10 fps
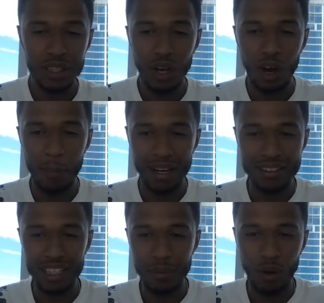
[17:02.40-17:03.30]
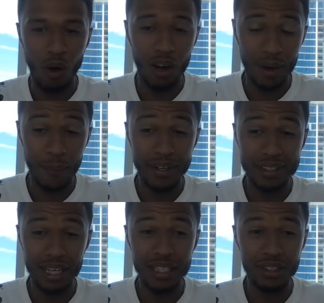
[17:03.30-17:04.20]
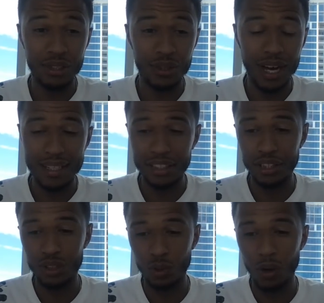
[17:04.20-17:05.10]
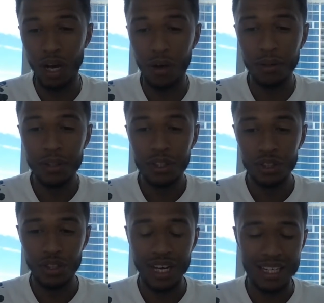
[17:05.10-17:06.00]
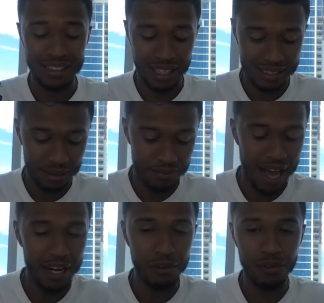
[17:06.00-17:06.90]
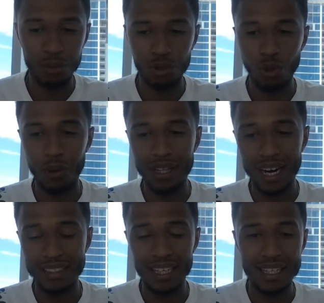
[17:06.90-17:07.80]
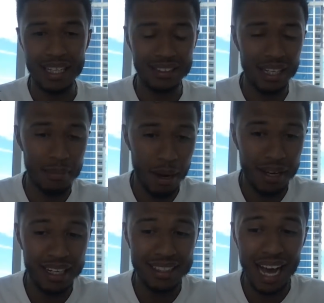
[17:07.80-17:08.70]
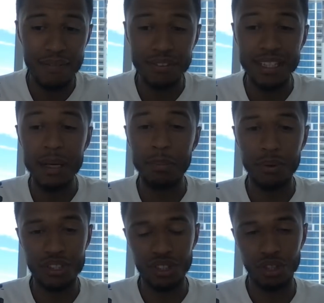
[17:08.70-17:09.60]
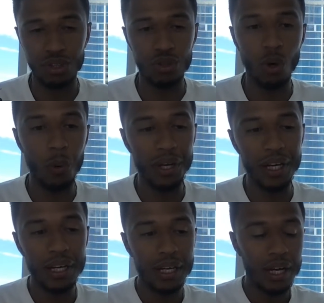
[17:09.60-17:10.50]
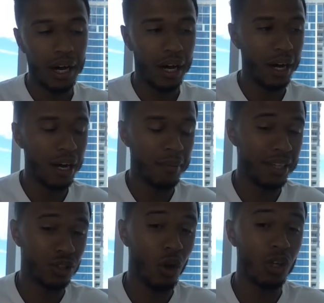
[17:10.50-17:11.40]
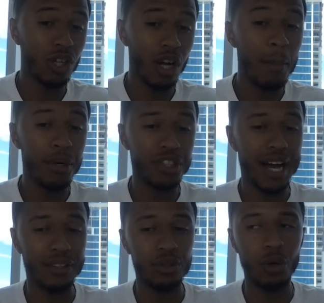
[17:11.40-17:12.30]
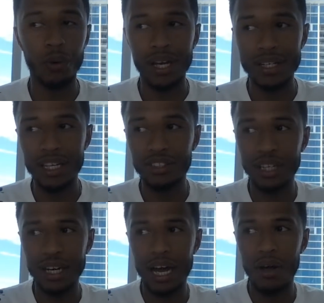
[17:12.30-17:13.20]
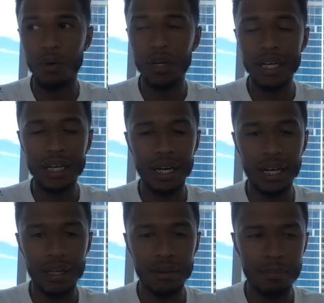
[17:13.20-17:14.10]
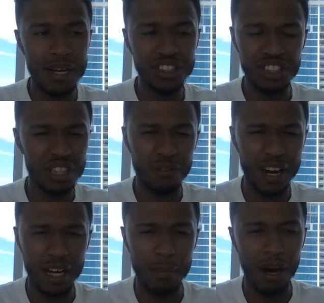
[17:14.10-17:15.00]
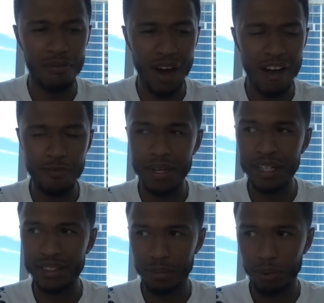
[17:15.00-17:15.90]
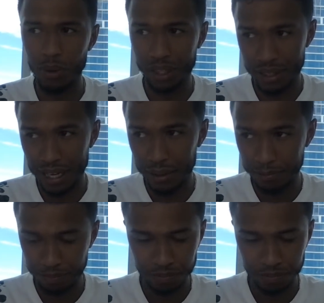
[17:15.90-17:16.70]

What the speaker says: on my team call. I want to tell it to you guys here as well, so you guys can get some value from the story that I said yesterday. But I'm going to dive deeper into the story. And it's called the Lumberjack Story. And yesterday I only mentioned it for like about 5 minutes and broke it down